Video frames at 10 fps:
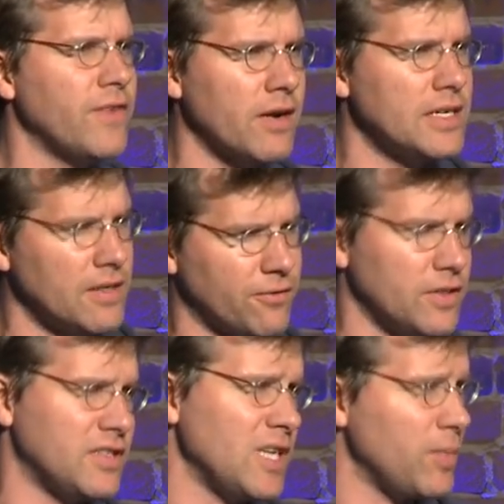very
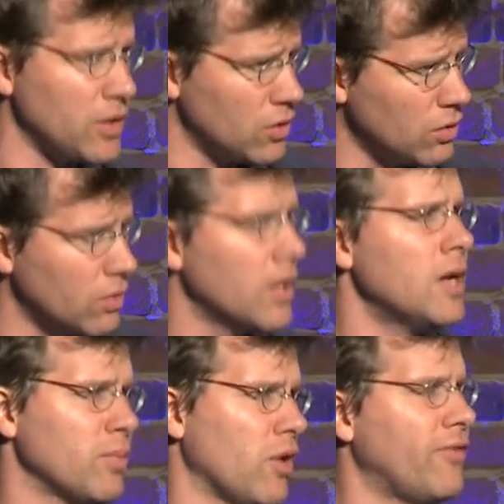different CPU
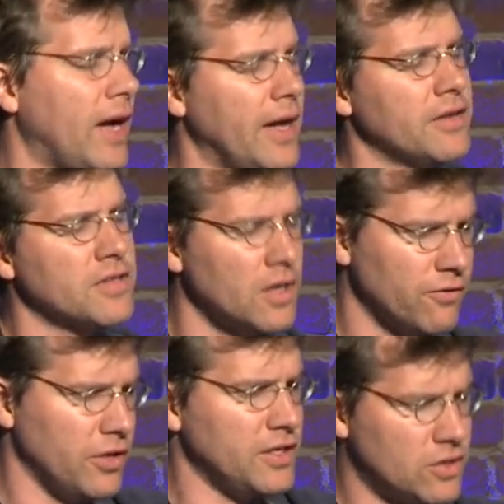profiles
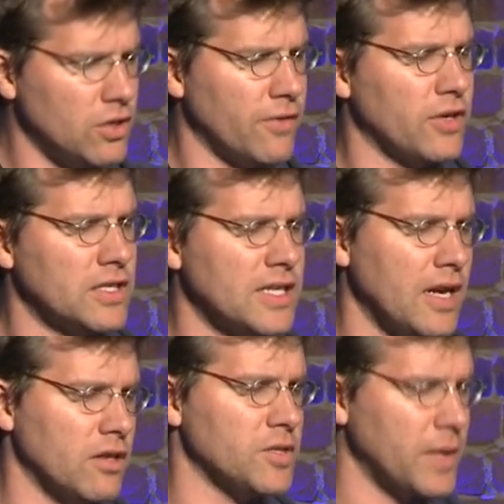for these two different
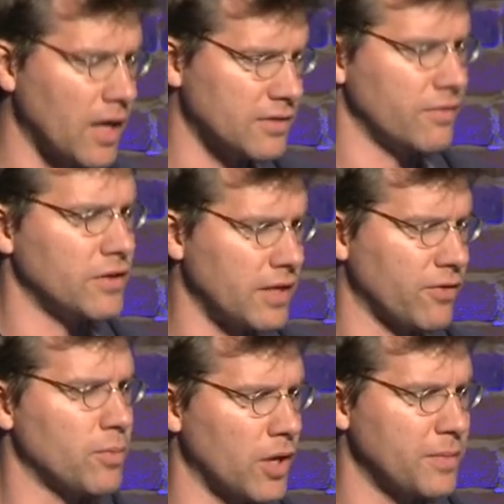containers because of their
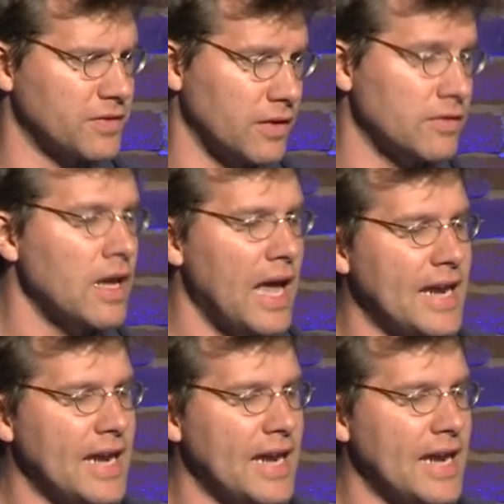different purposes.